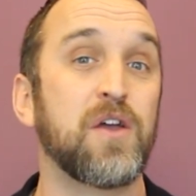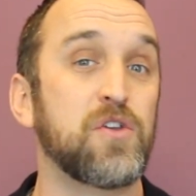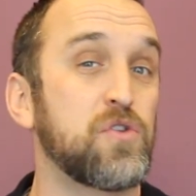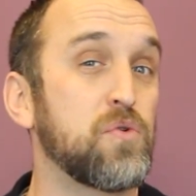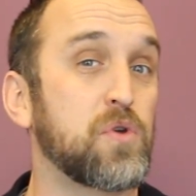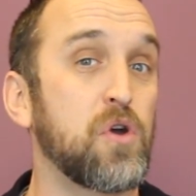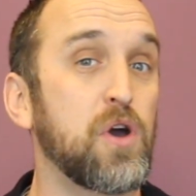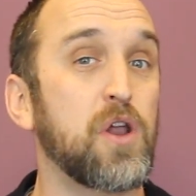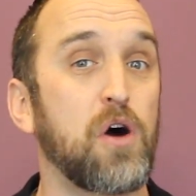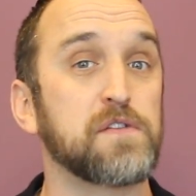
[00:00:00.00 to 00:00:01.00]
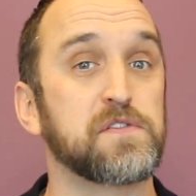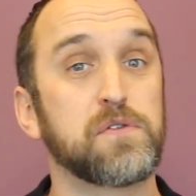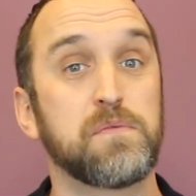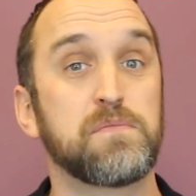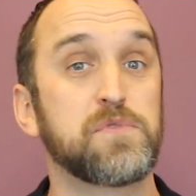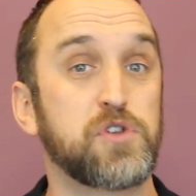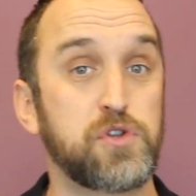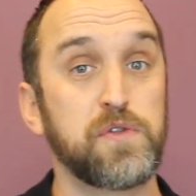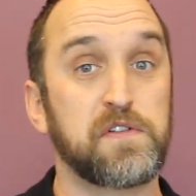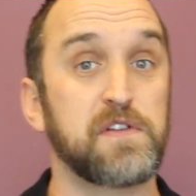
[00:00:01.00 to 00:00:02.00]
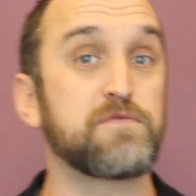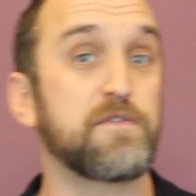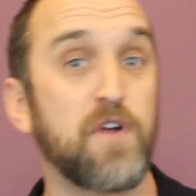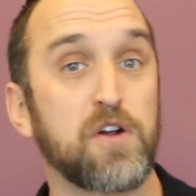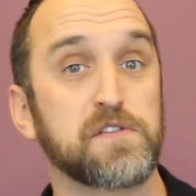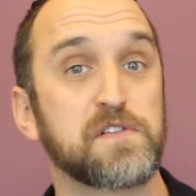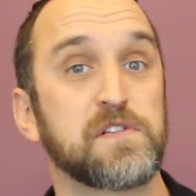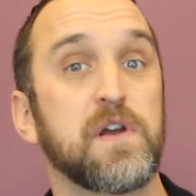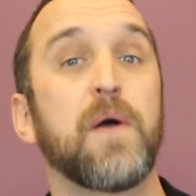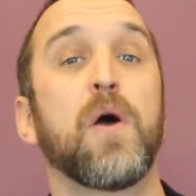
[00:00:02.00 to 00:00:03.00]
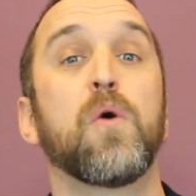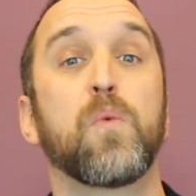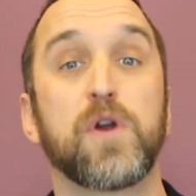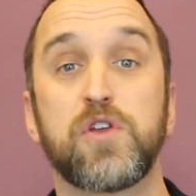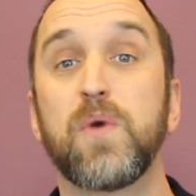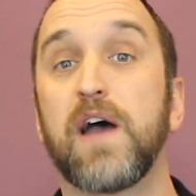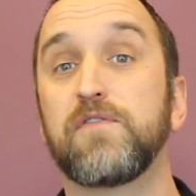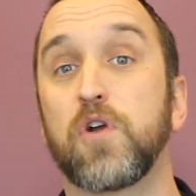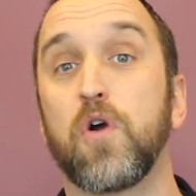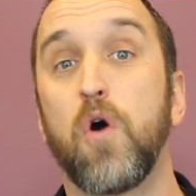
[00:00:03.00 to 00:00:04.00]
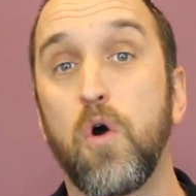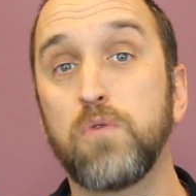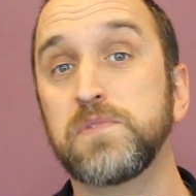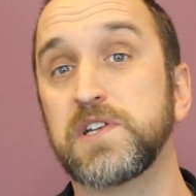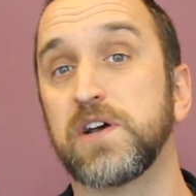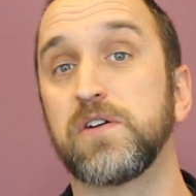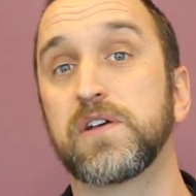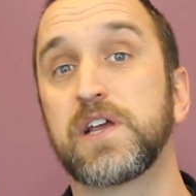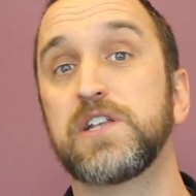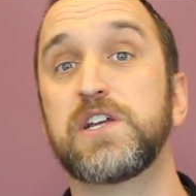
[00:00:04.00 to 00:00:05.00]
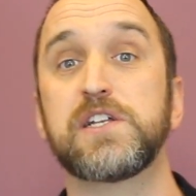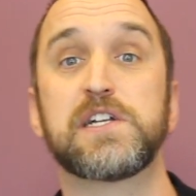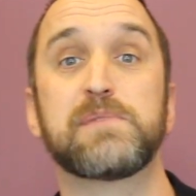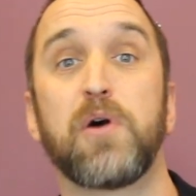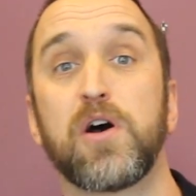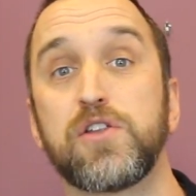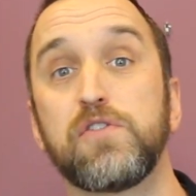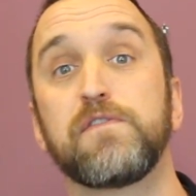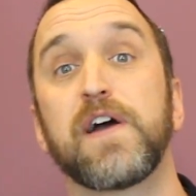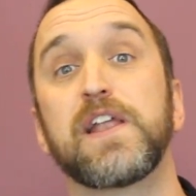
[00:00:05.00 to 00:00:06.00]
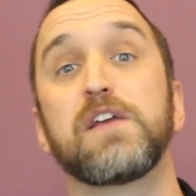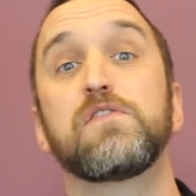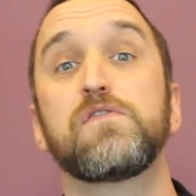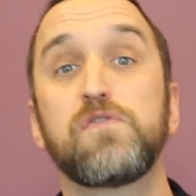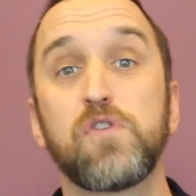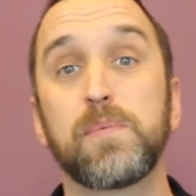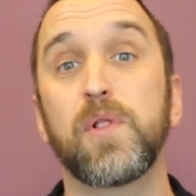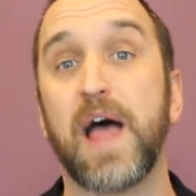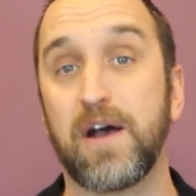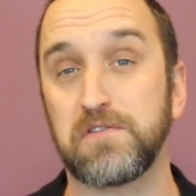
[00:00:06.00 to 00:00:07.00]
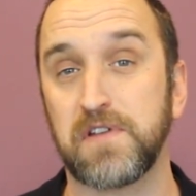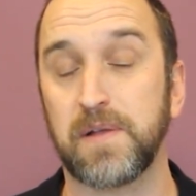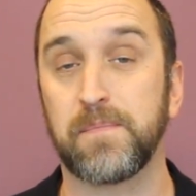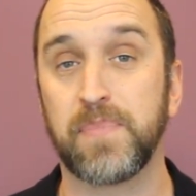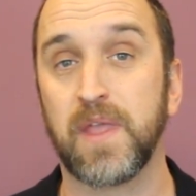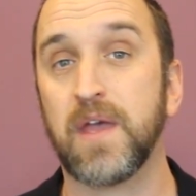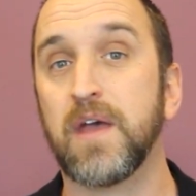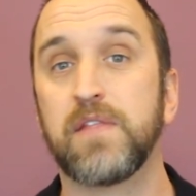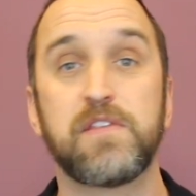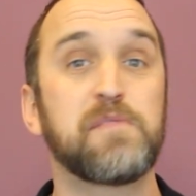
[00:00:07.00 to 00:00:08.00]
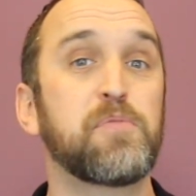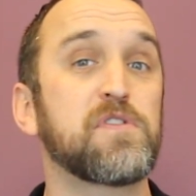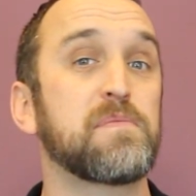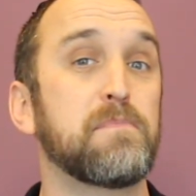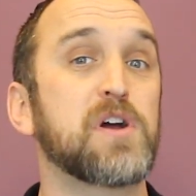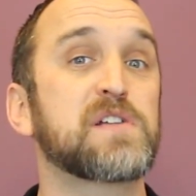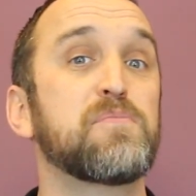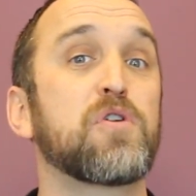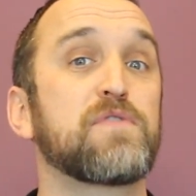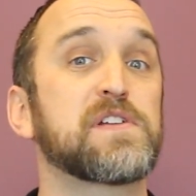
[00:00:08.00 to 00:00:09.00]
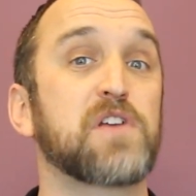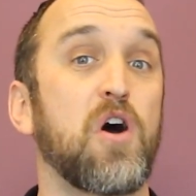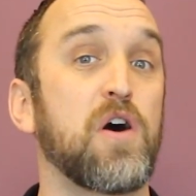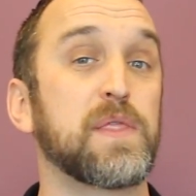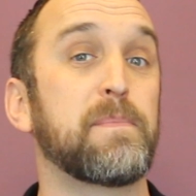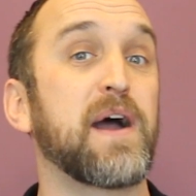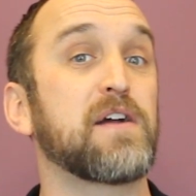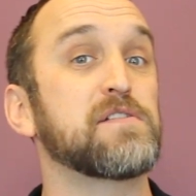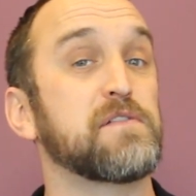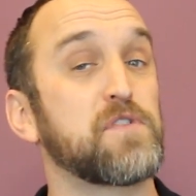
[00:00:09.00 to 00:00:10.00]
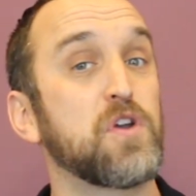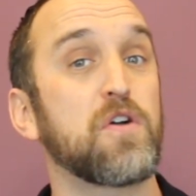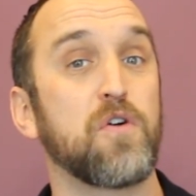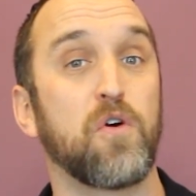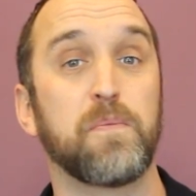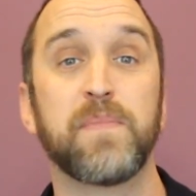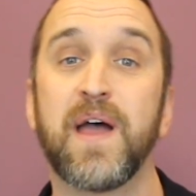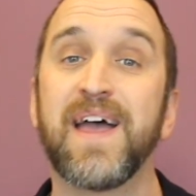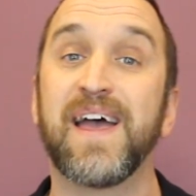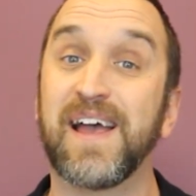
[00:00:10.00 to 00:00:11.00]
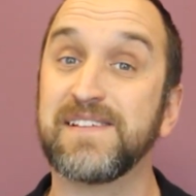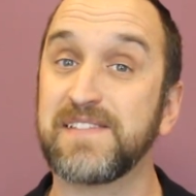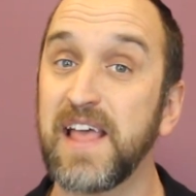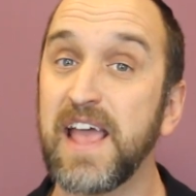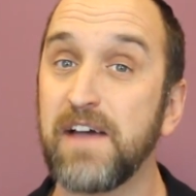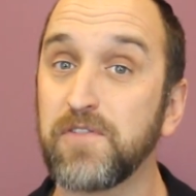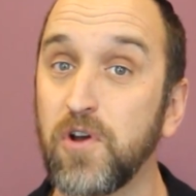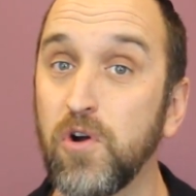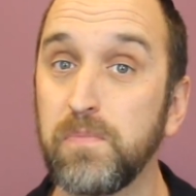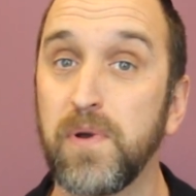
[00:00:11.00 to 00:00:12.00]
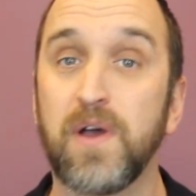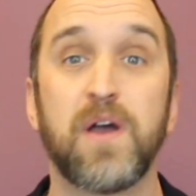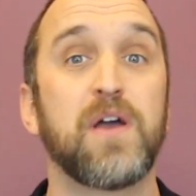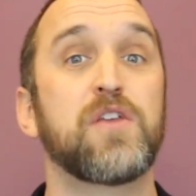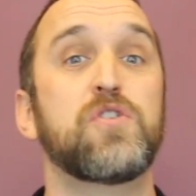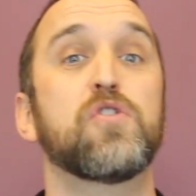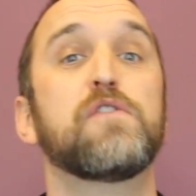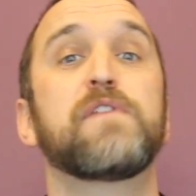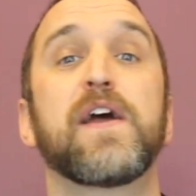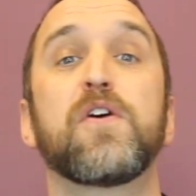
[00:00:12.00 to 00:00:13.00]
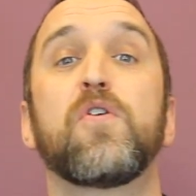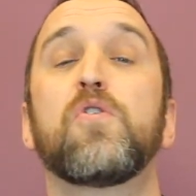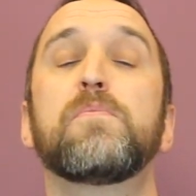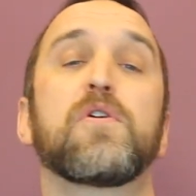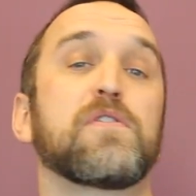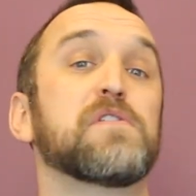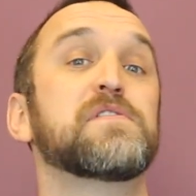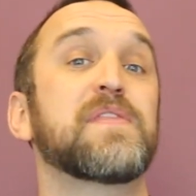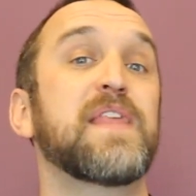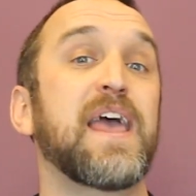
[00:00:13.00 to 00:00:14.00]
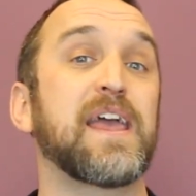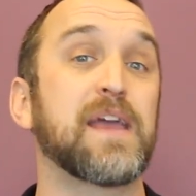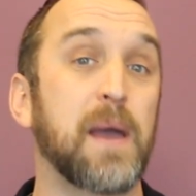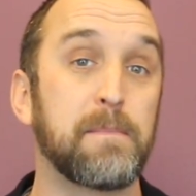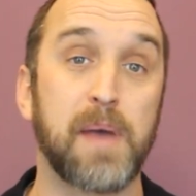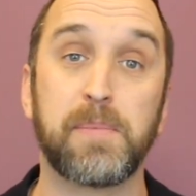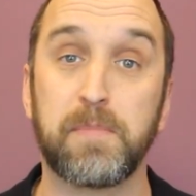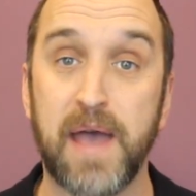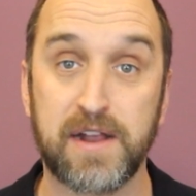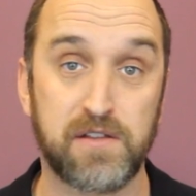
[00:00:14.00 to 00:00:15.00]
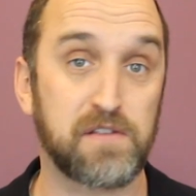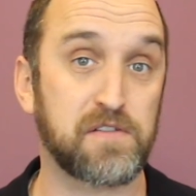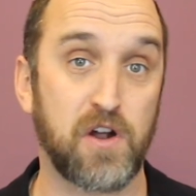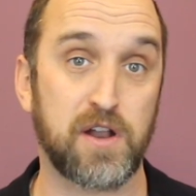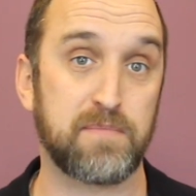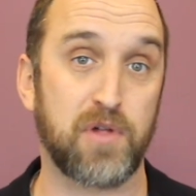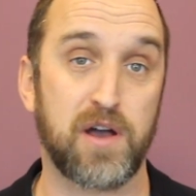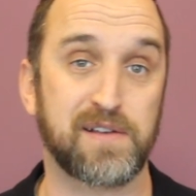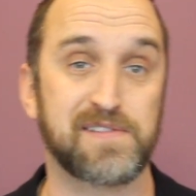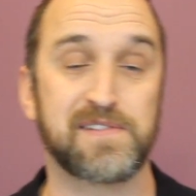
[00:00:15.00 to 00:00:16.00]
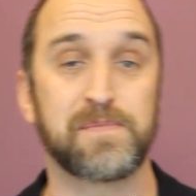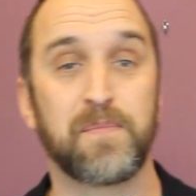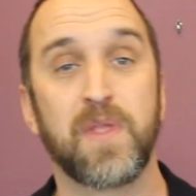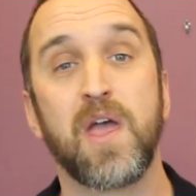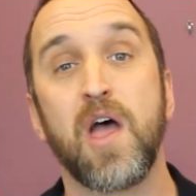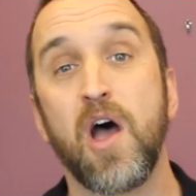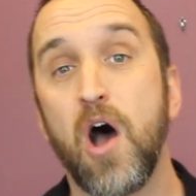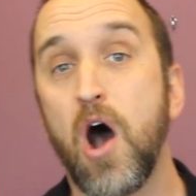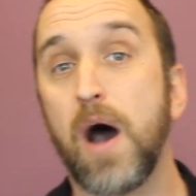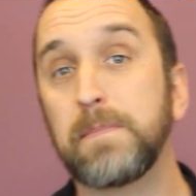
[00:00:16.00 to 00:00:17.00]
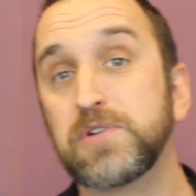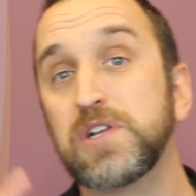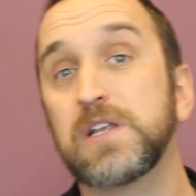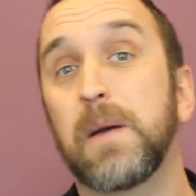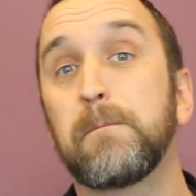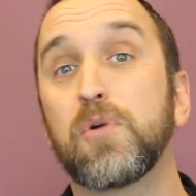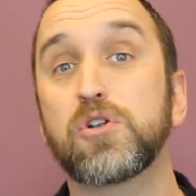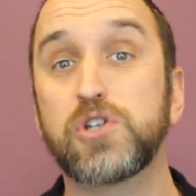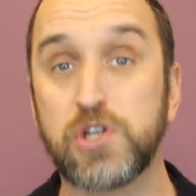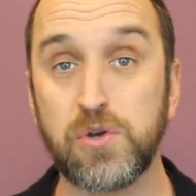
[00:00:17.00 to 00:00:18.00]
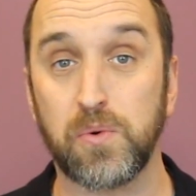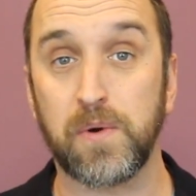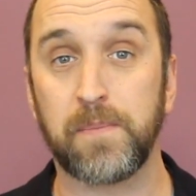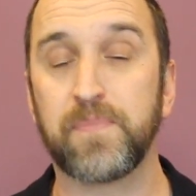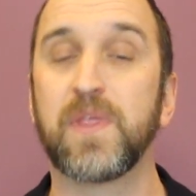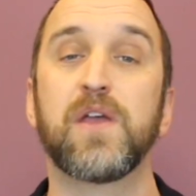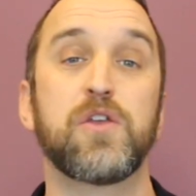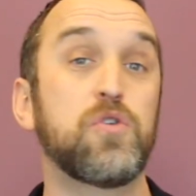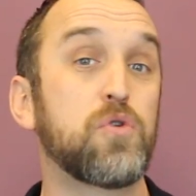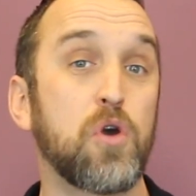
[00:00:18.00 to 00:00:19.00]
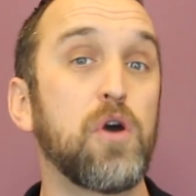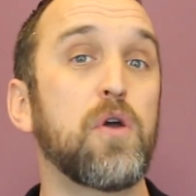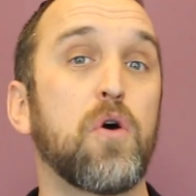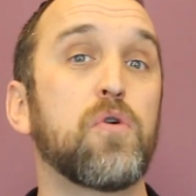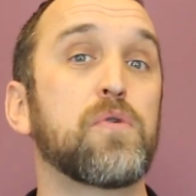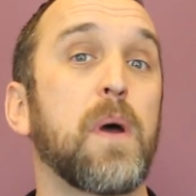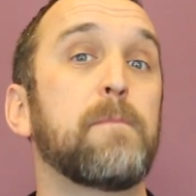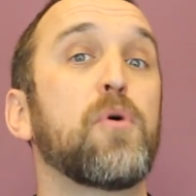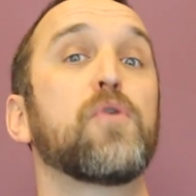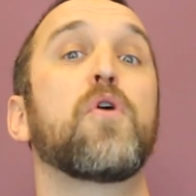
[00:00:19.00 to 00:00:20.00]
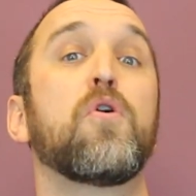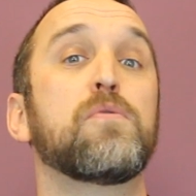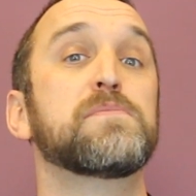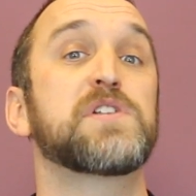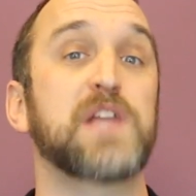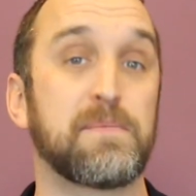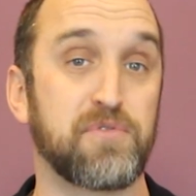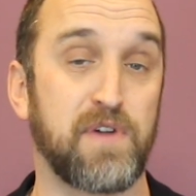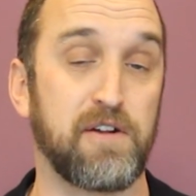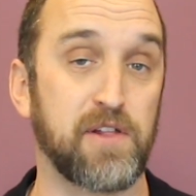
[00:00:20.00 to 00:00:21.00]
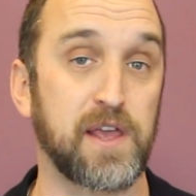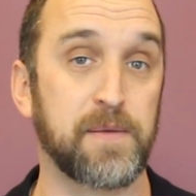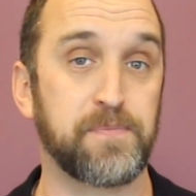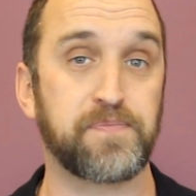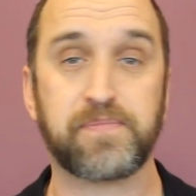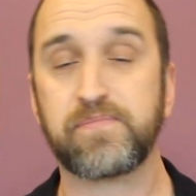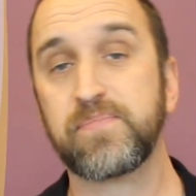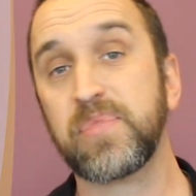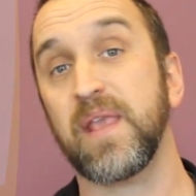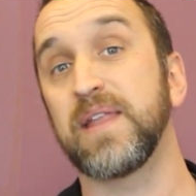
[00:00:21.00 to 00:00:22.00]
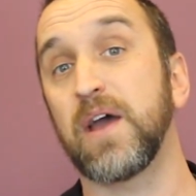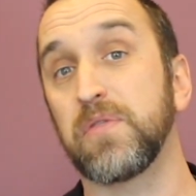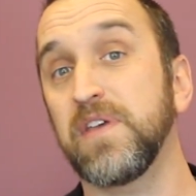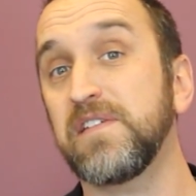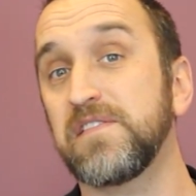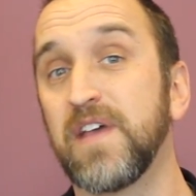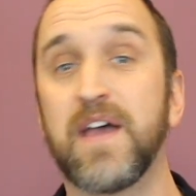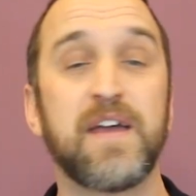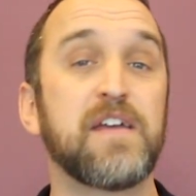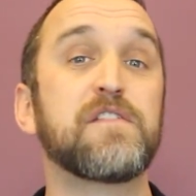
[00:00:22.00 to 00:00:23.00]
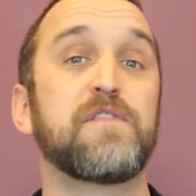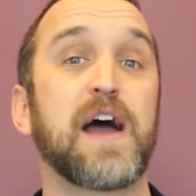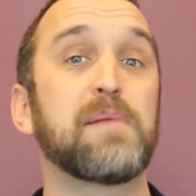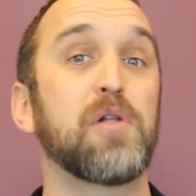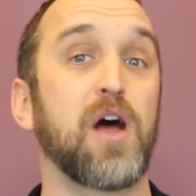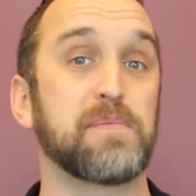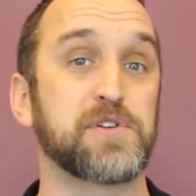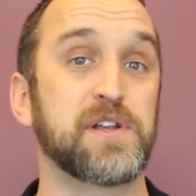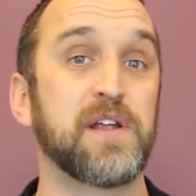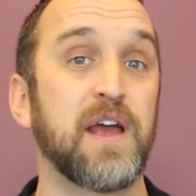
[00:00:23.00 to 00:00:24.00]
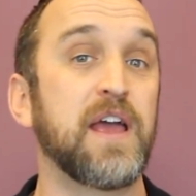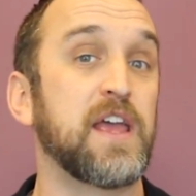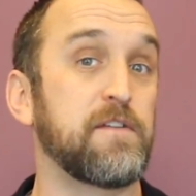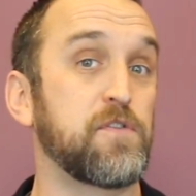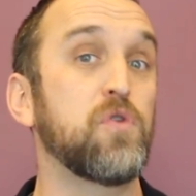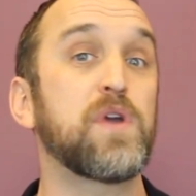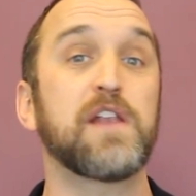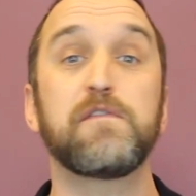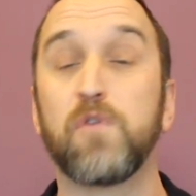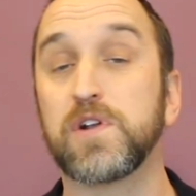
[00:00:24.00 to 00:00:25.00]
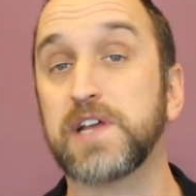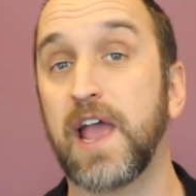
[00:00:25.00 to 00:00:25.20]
You could also do this in reverse, where you have your home sale contingent upon you finding suitable housing. This puts much more risk on the buyers of your home, as they have to hope you'll find a home or else they might be back to the starting blocks. Option number 2, you could own both homes temporarily. Now this is a viable option if you can afford to